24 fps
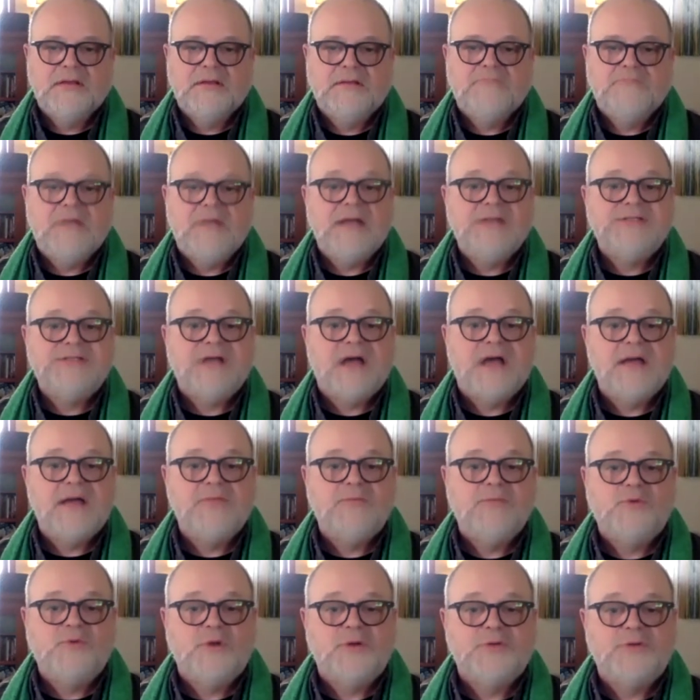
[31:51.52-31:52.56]
"My time
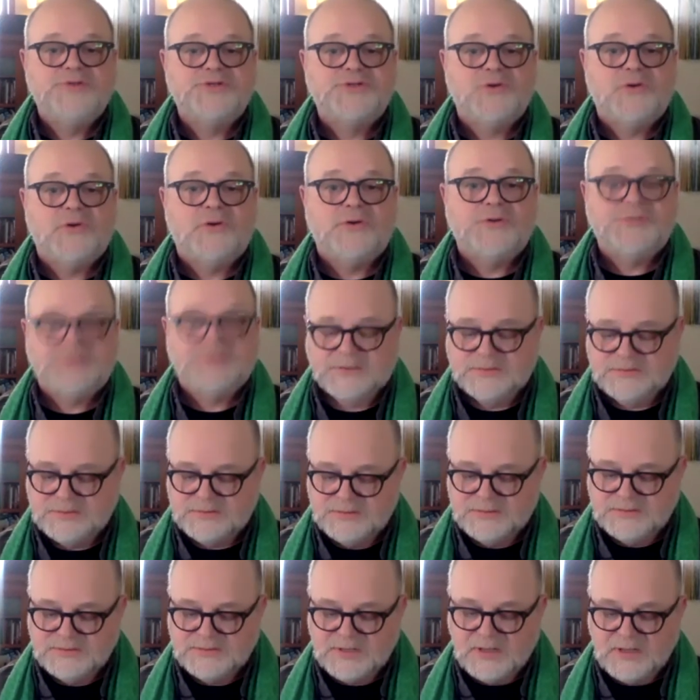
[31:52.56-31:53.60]
grows short,"
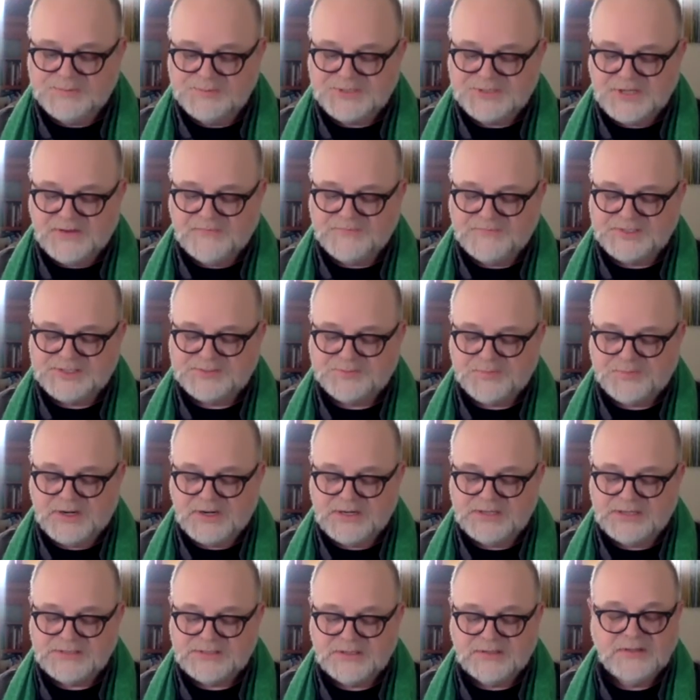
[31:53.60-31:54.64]
observed the
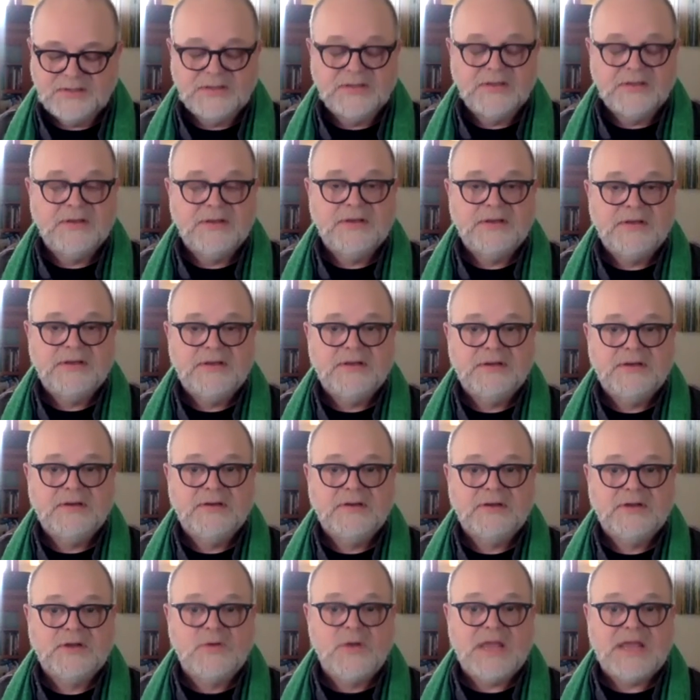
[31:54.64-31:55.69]
spirit.
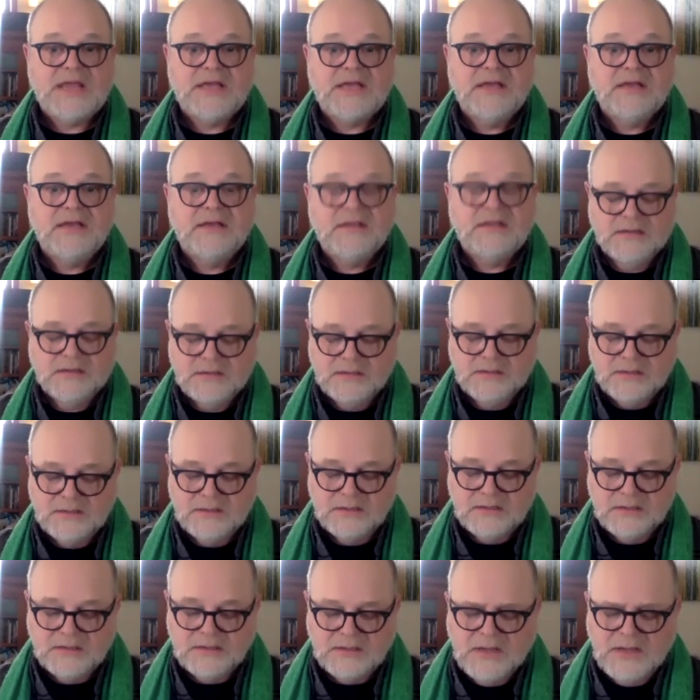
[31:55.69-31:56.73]
"Quick."
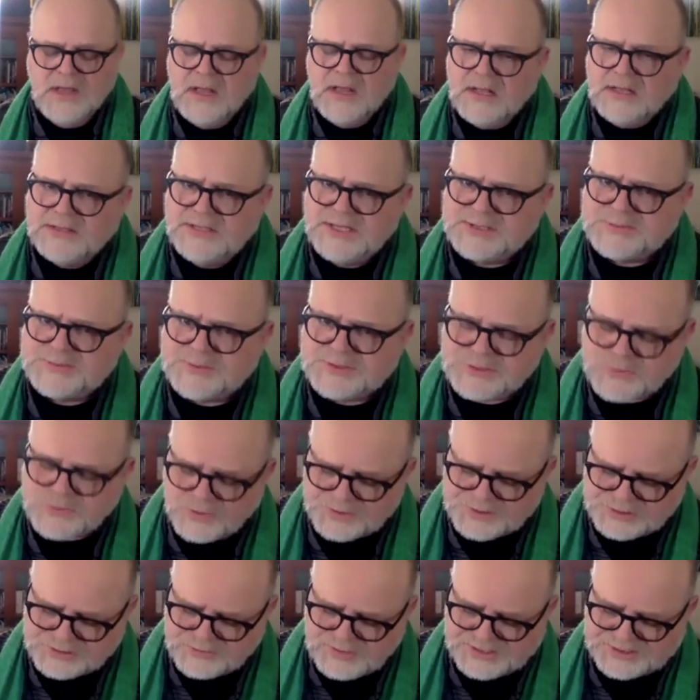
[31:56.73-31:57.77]
This was not
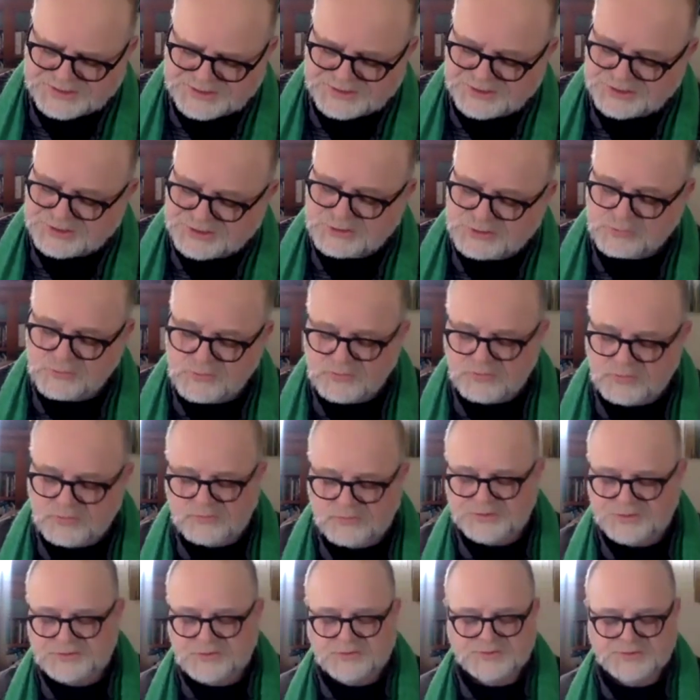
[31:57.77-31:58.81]
addressed to
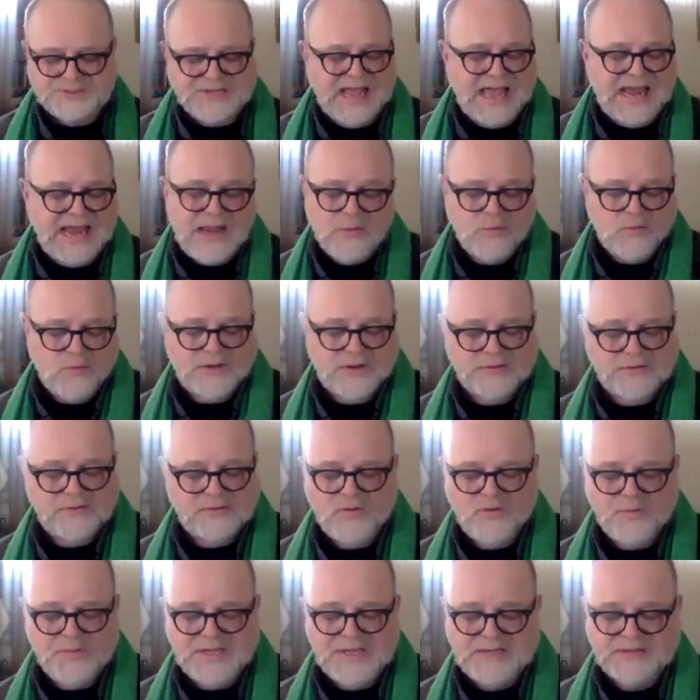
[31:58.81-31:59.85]
Scrooge or to anyone
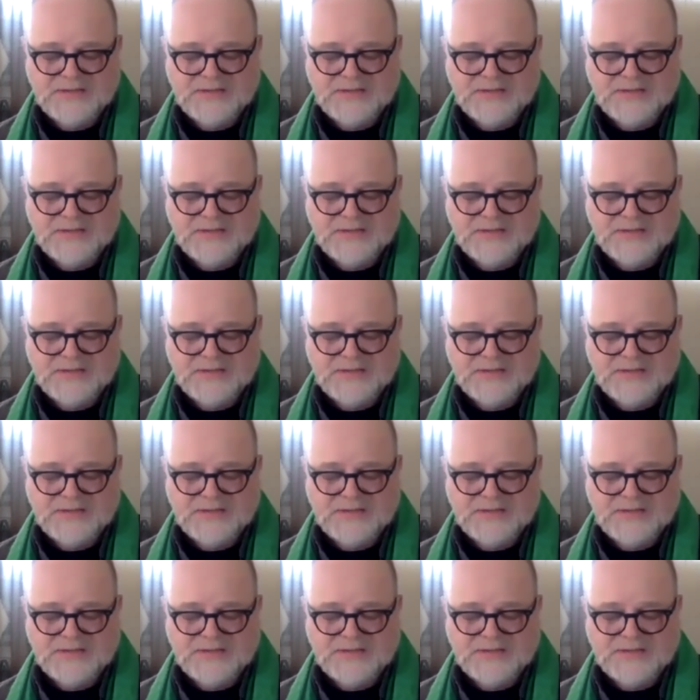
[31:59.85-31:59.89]
whom he